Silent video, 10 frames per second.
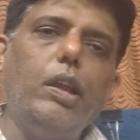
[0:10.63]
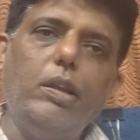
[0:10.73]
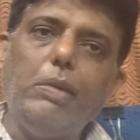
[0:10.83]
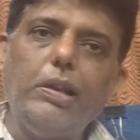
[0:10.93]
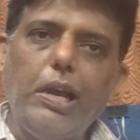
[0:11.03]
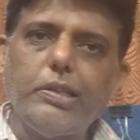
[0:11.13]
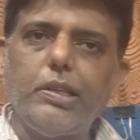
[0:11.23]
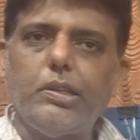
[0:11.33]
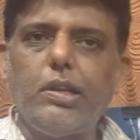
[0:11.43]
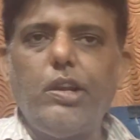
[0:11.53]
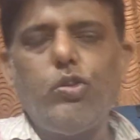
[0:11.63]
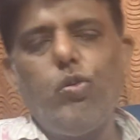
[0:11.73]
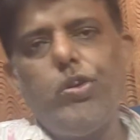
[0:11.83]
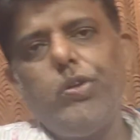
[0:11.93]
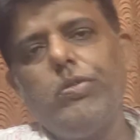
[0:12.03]
In my last session, I
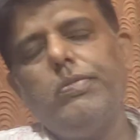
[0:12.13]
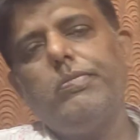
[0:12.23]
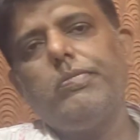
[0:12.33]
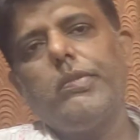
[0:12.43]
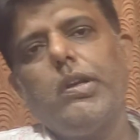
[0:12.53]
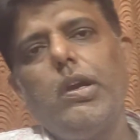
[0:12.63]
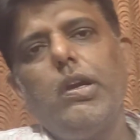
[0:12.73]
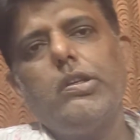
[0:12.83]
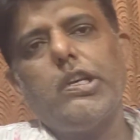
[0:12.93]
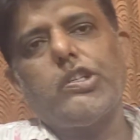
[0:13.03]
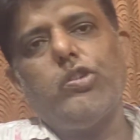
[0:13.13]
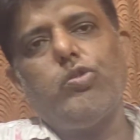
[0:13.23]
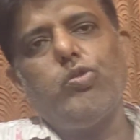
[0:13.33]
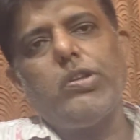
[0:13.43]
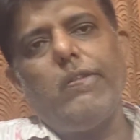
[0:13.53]
told you Section
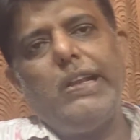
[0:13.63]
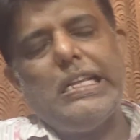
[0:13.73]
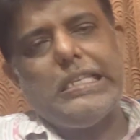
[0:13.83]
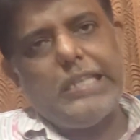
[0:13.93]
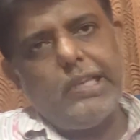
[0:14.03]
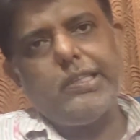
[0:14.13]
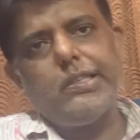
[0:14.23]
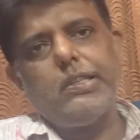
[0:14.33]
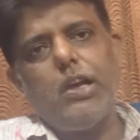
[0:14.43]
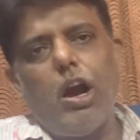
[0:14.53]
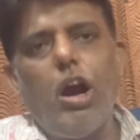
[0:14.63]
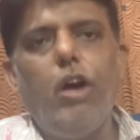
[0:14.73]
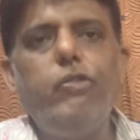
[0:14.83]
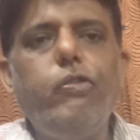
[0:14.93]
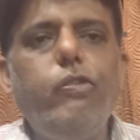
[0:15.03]
276
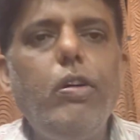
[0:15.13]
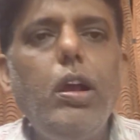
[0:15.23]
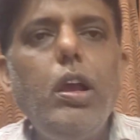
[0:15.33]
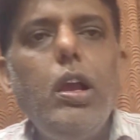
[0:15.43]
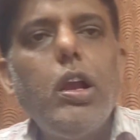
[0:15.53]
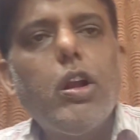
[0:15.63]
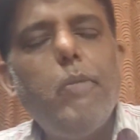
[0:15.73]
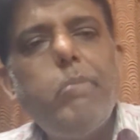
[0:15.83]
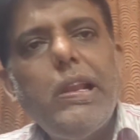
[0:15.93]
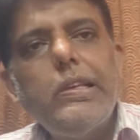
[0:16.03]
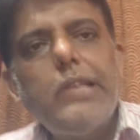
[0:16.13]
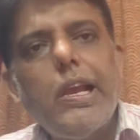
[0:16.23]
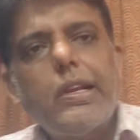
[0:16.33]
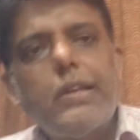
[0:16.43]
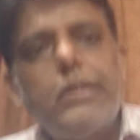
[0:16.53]
of
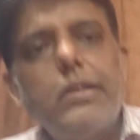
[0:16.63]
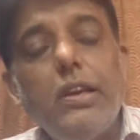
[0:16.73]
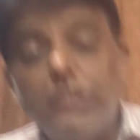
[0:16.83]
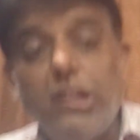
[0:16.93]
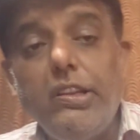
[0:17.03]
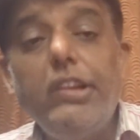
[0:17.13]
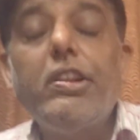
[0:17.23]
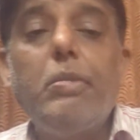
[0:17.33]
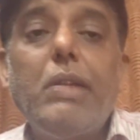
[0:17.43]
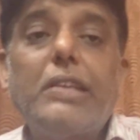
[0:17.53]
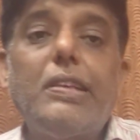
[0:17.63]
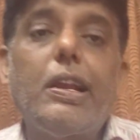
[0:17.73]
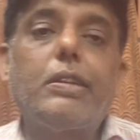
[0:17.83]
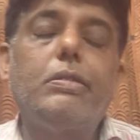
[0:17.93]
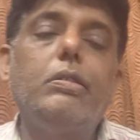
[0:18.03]
Income Tax
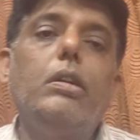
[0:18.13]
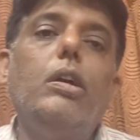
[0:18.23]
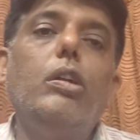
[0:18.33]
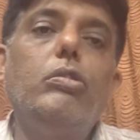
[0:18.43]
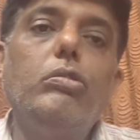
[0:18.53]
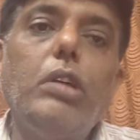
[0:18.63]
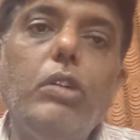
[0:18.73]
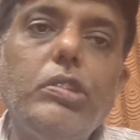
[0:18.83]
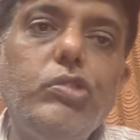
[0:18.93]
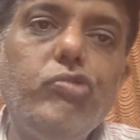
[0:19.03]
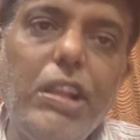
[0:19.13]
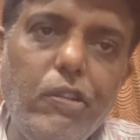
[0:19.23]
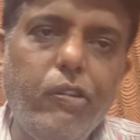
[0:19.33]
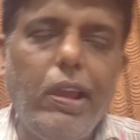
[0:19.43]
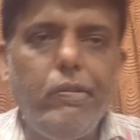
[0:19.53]
Act
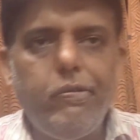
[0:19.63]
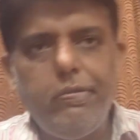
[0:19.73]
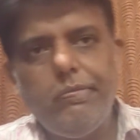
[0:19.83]
2025,